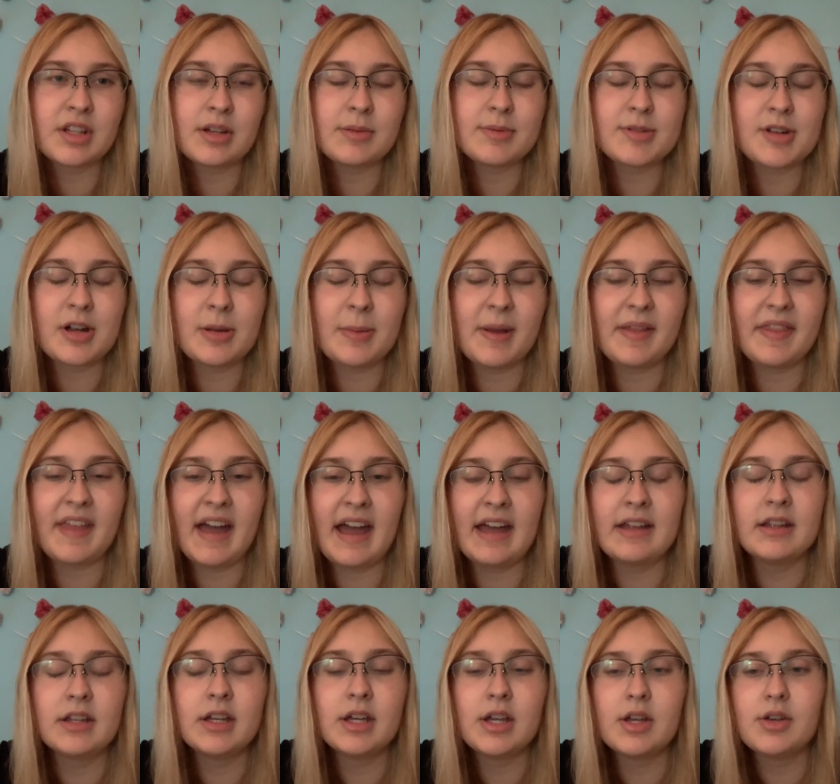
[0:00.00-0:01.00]
I'm sorry about that.
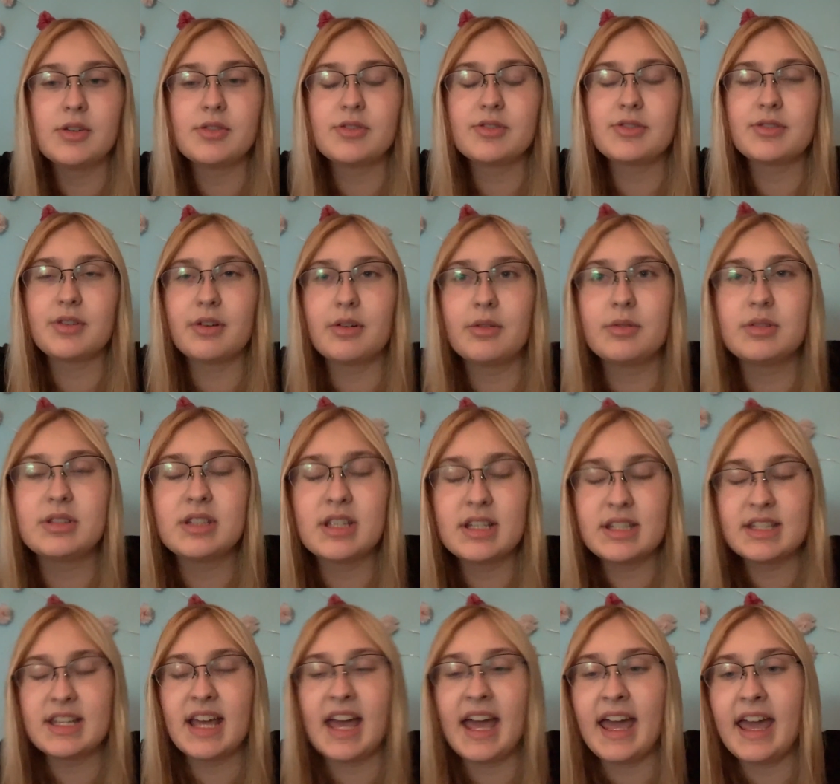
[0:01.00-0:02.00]
So
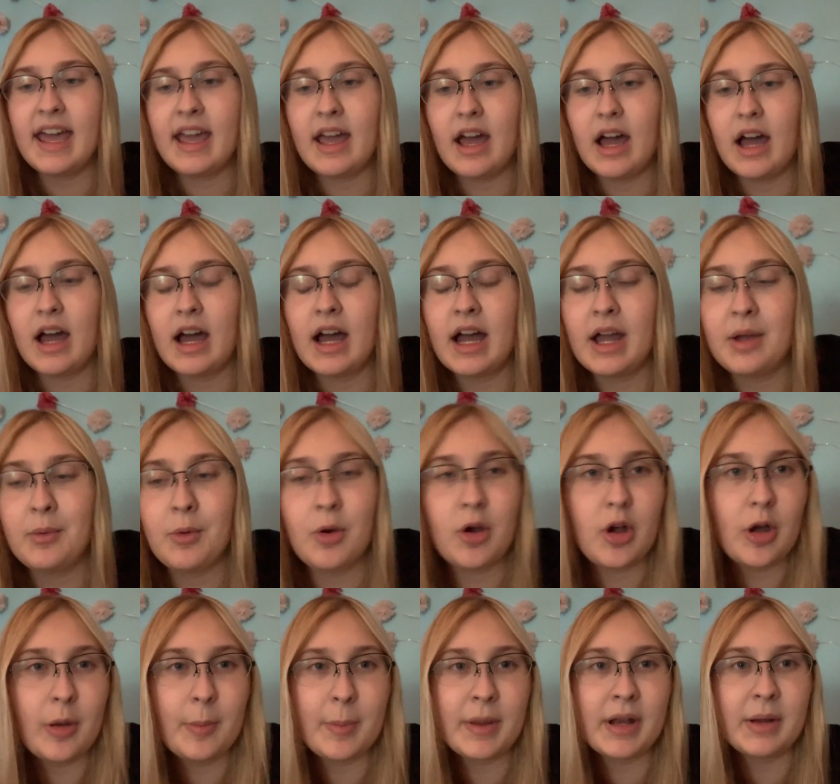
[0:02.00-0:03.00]
today I woke
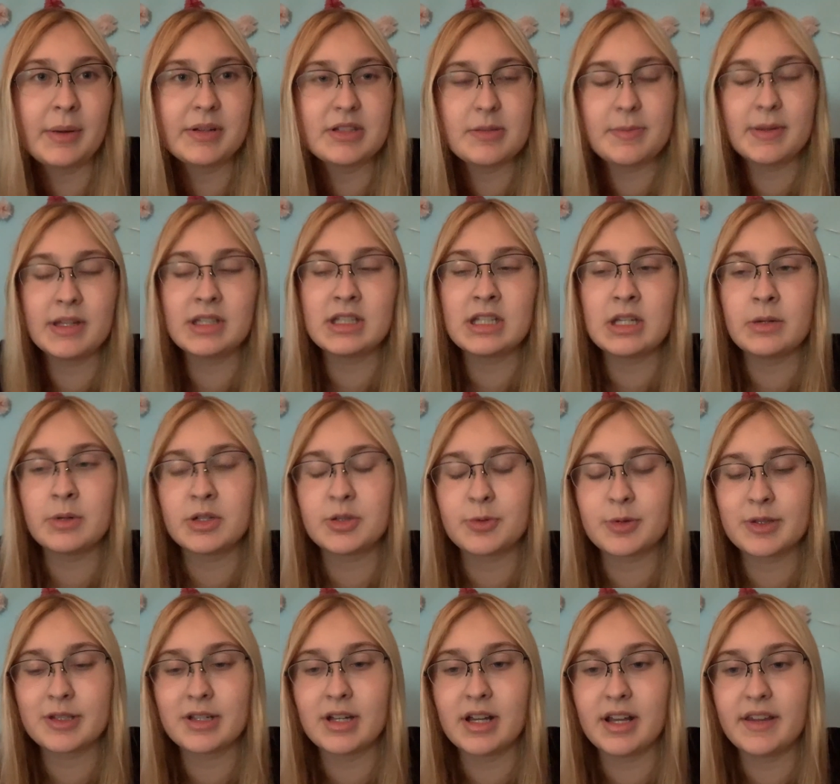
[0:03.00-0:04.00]
up and I went to PT, which
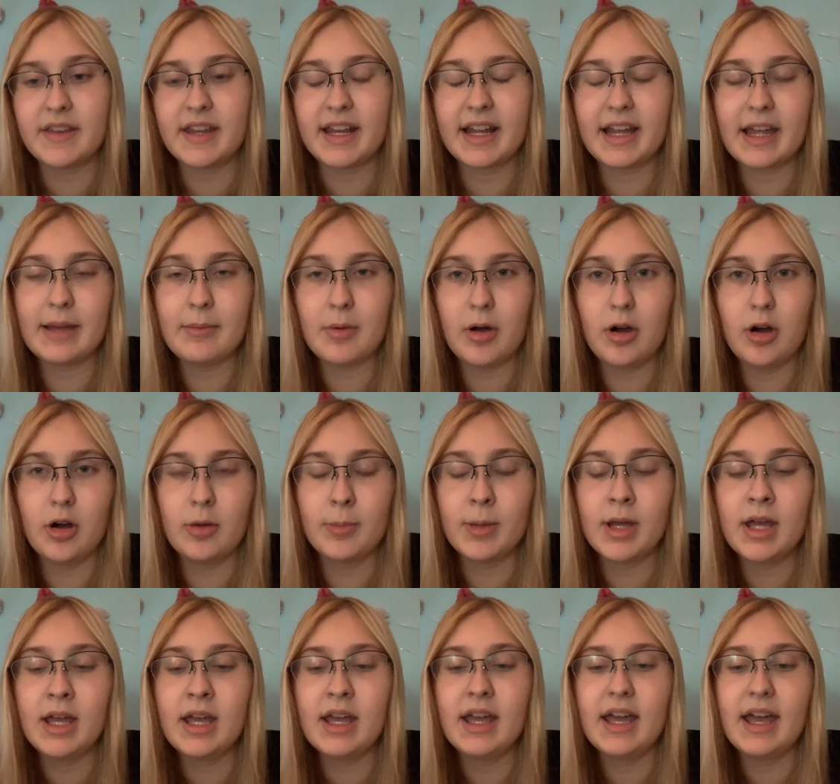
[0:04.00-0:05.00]
was good, and then I came home
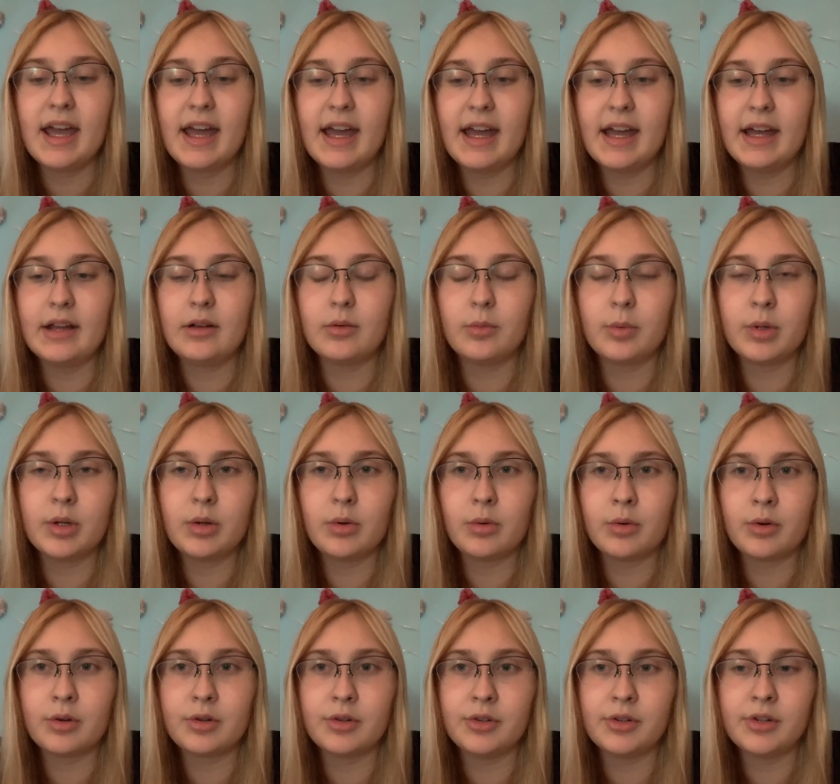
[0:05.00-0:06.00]
and we
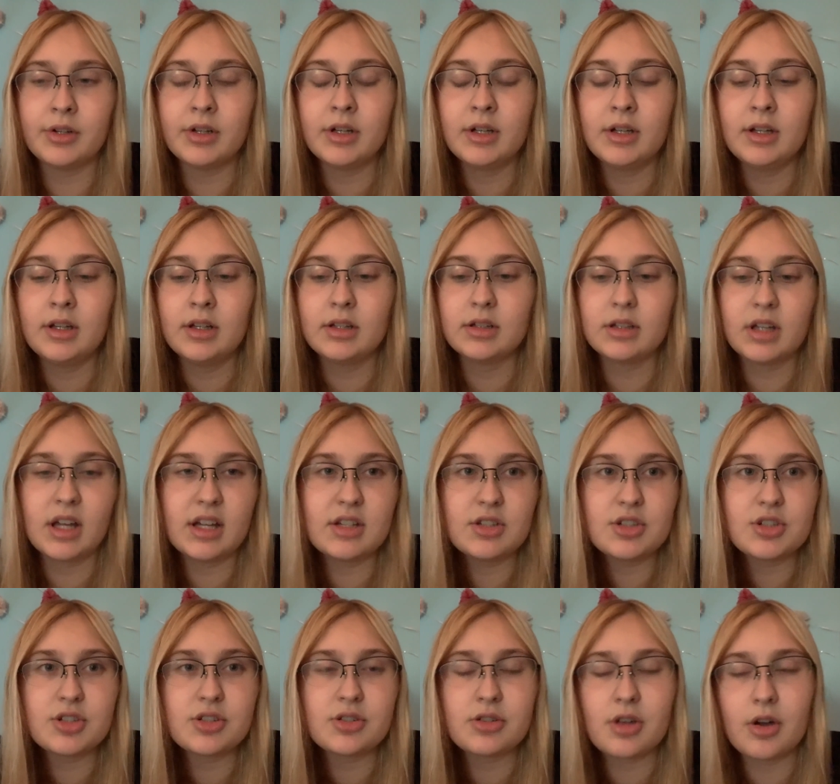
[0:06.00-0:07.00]
ordered lunch.
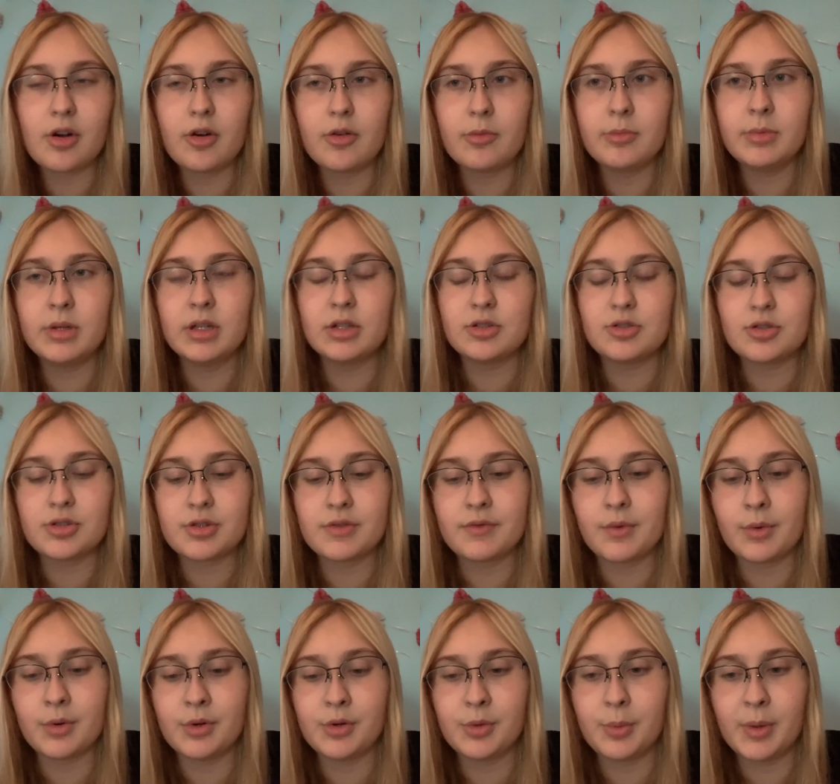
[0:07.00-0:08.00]
So me and Joseph
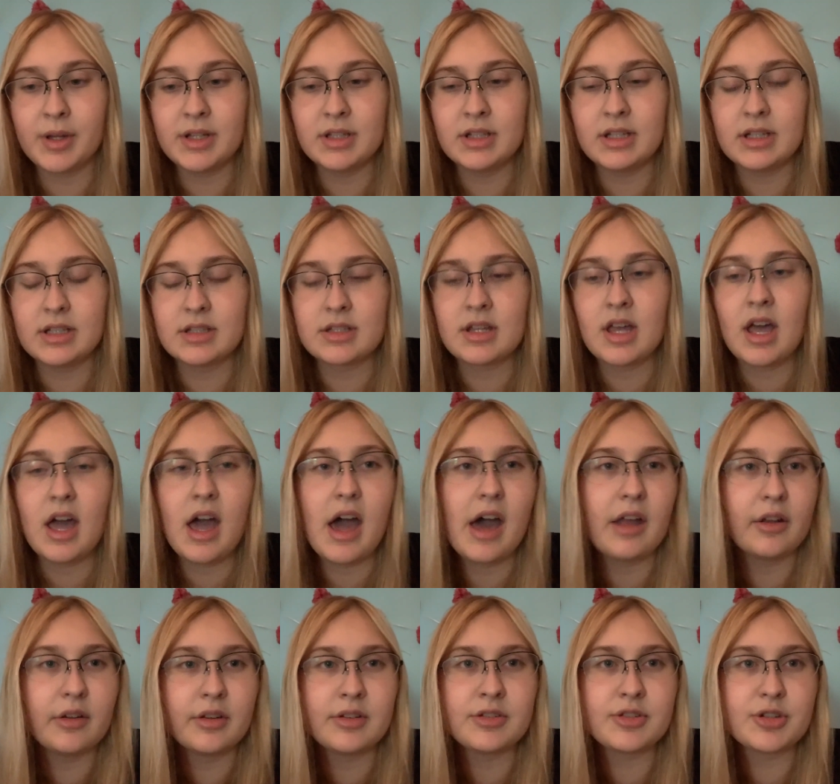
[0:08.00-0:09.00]
ordered Wendy's,
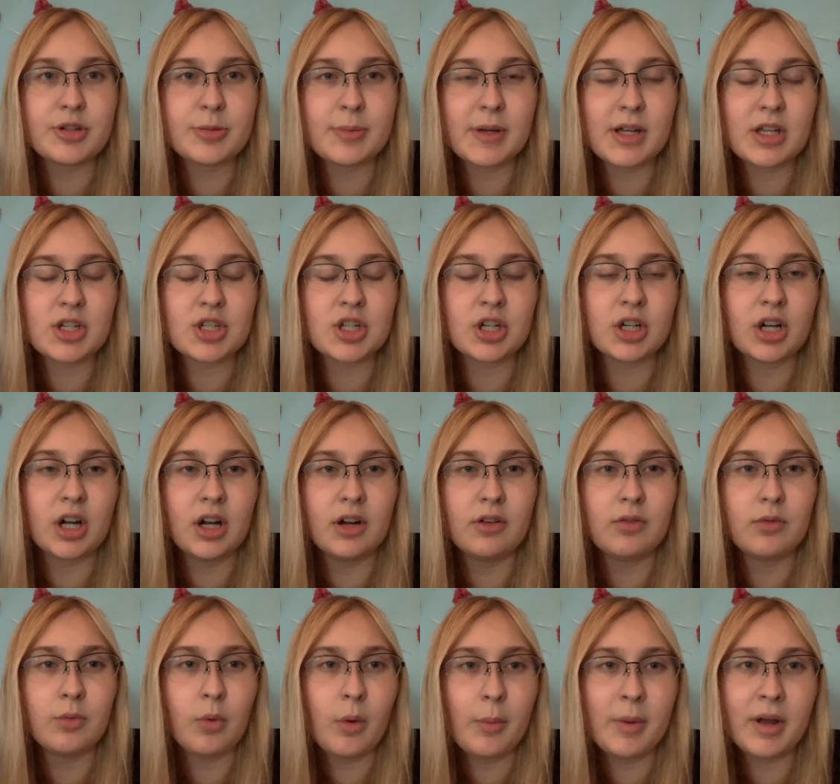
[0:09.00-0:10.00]
and I'll insert a picture of
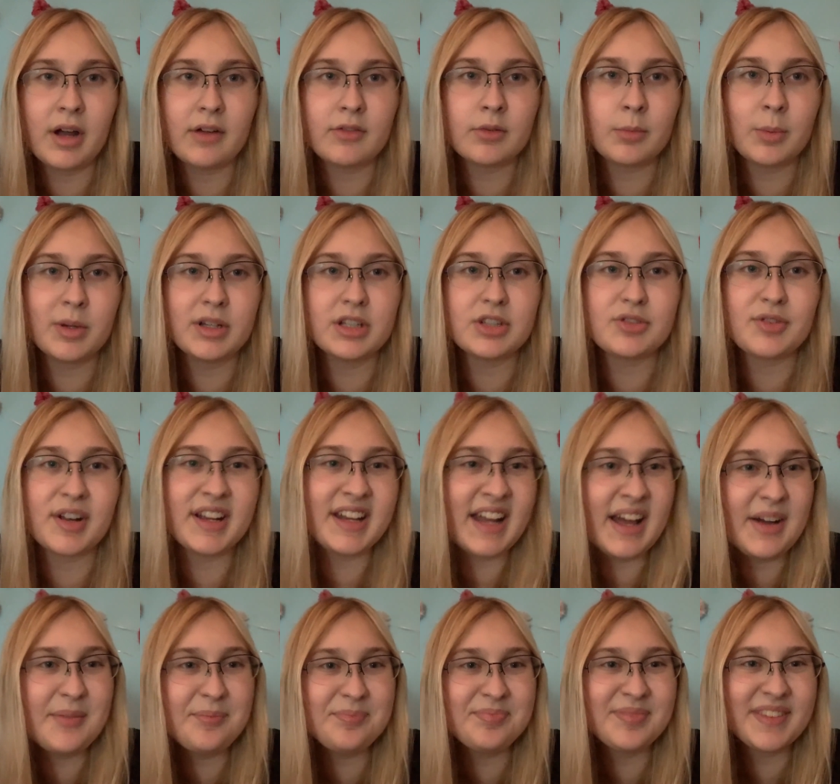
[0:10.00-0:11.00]
what we got from Wendy's right
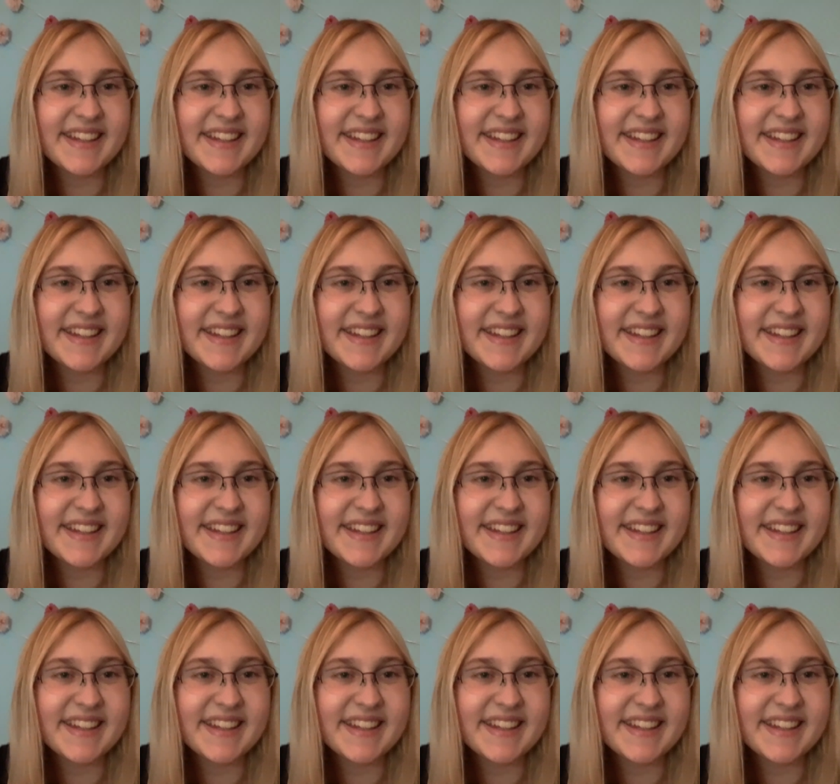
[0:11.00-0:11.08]
now.